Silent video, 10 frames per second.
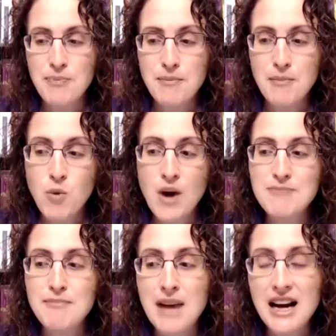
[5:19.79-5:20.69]
What
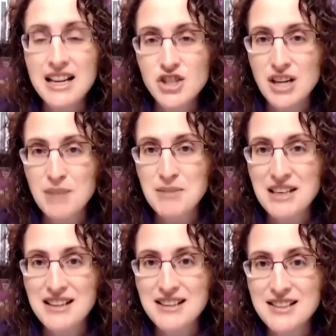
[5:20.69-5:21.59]
my job
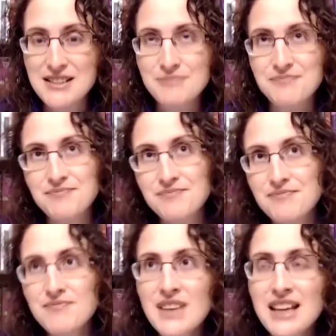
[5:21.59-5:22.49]
is
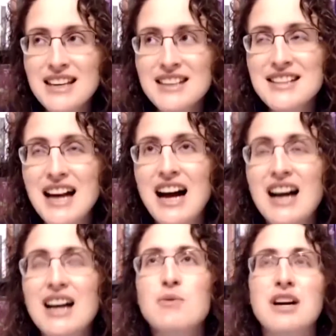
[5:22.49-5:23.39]

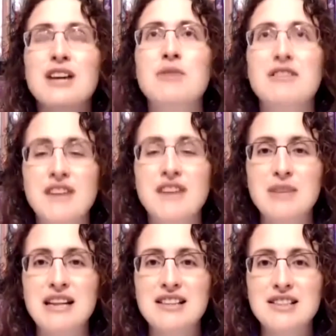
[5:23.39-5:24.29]
I work with
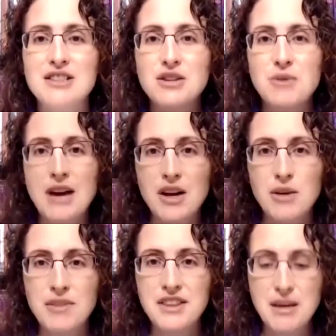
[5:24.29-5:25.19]
families to
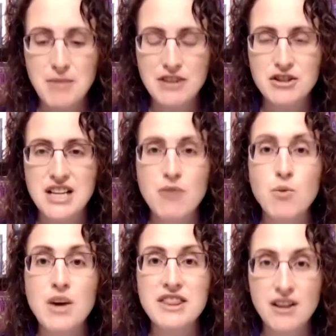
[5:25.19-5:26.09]
help them understand
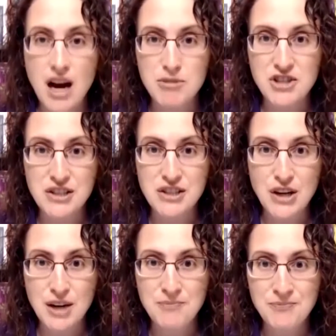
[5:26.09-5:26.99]
what their options
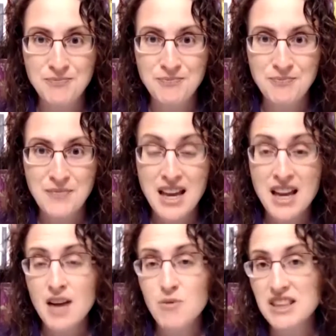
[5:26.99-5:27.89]
are
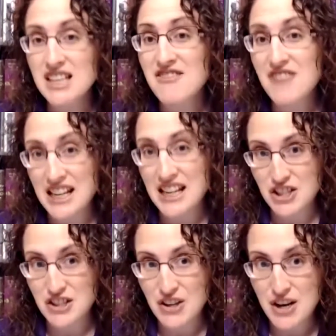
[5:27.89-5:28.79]
and what the
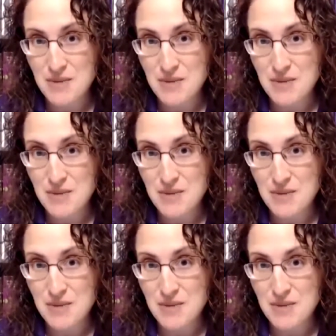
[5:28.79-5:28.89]
advantages are.